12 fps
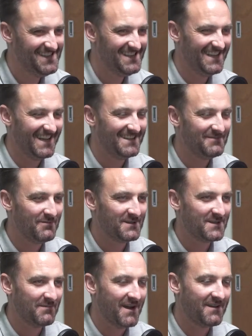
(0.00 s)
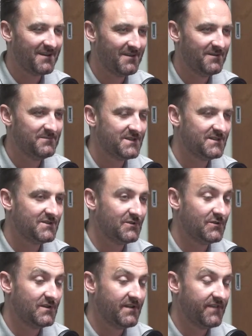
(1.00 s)
Yeah, with some acronyms.
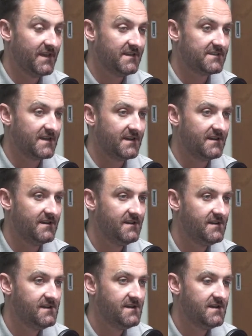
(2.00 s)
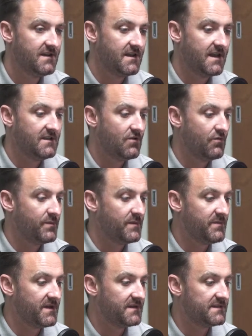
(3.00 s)
So I think it's a great topic
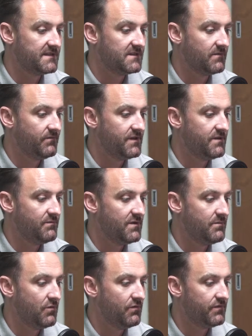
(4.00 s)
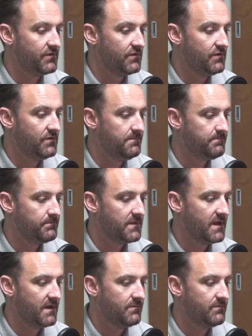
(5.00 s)
because it's something that we both do.
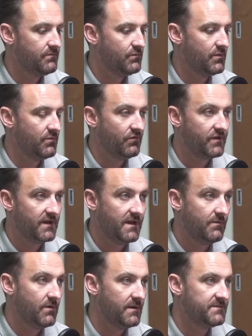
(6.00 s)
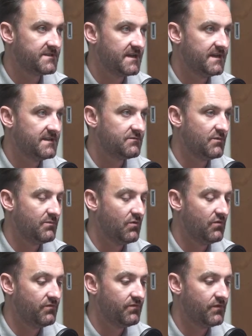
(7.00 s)
We both create websites. We
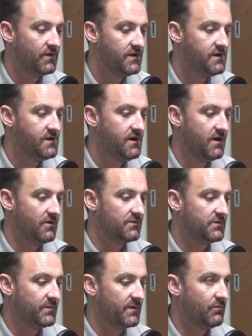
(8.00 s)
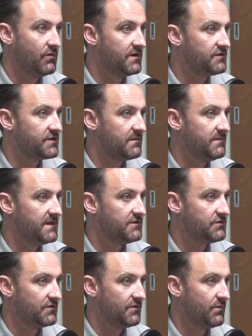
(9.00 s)
both ultimately want to try and make
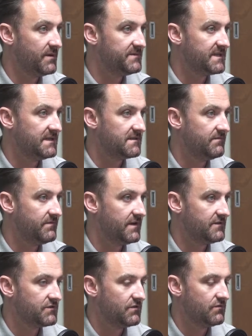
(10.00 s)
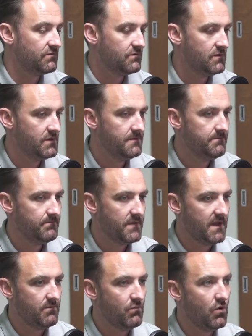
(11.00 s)
sure that websites convert. So,
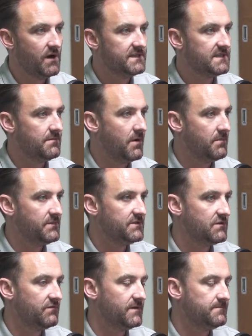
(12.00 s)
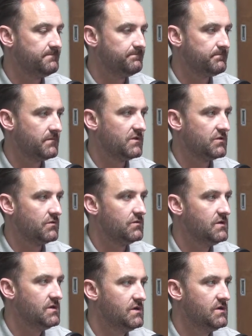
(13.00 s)
what is the purpose of it? So
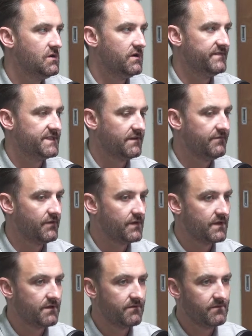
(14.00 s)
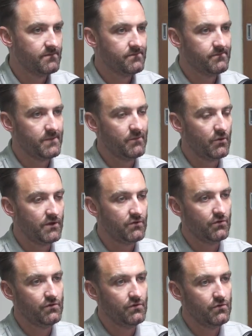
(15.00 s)
obviously for people that
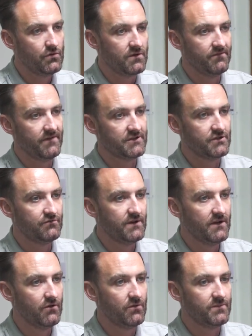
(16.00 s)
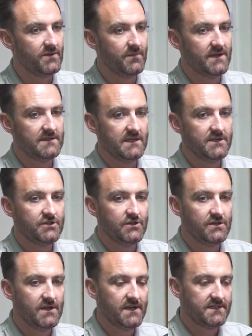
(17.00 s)
don't know conversion rate
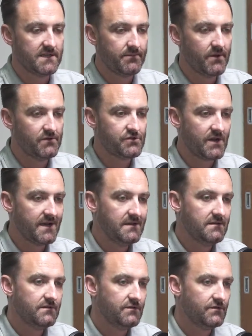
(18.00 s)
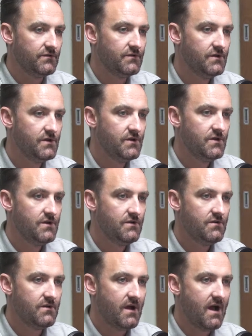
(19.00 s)
optimization, it's about trying to
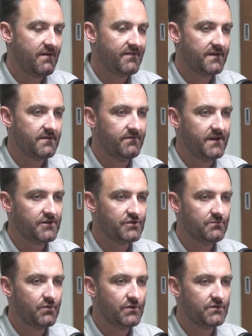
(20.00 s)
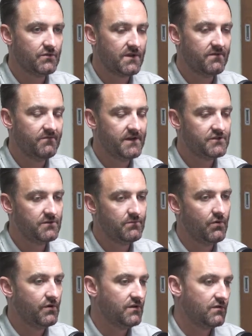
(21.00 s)
have a conversion point. So a conversion
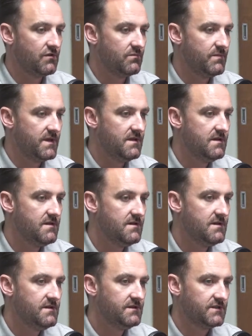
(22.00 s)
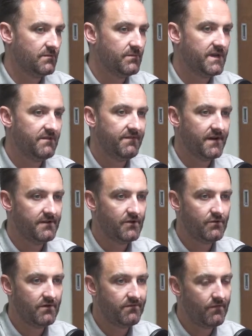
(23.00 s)
point could be somebody filling
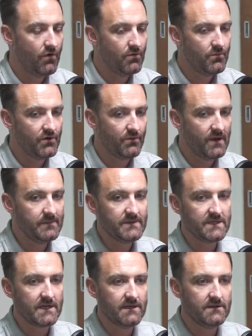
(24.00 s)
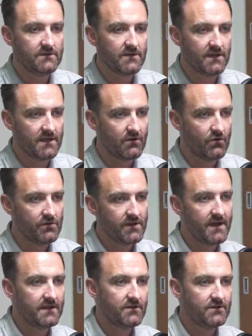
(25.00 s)
out a form on a website, like a
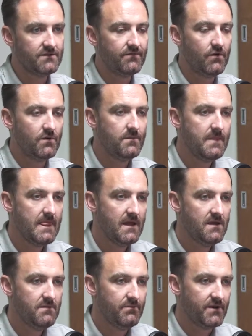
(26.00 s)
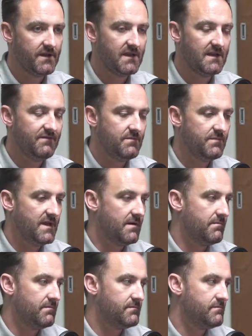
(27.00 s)
contact us form, but it could even be
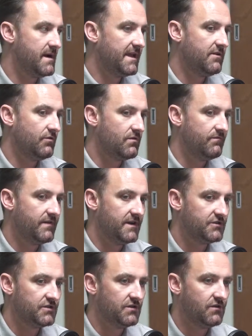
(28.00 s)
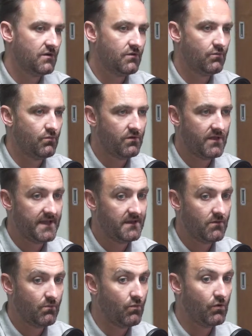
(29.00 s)
a micro conversion
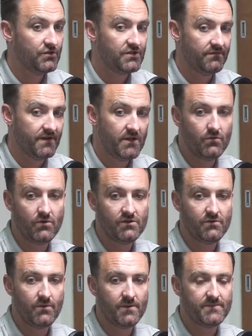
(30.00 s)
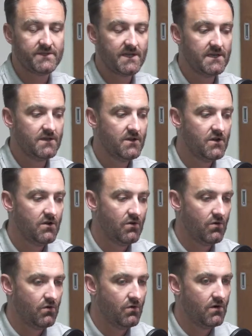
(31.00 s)
like watch a video on your website,
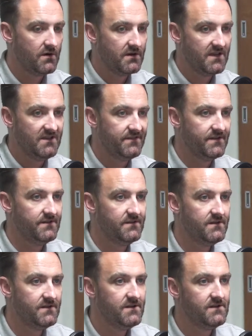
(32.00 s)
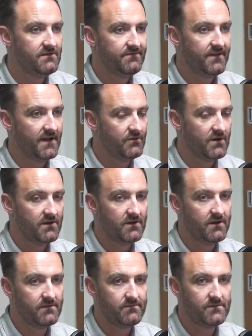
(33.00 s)
or even fill
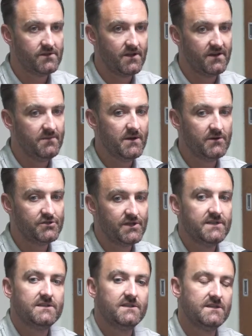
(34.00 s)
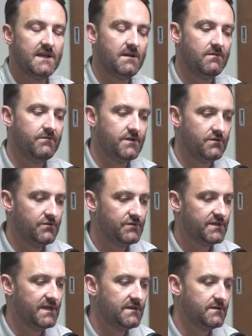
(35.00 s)
out their email address to sign up for your
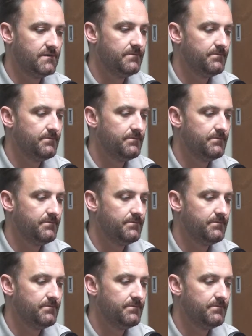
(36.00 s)
newsletter.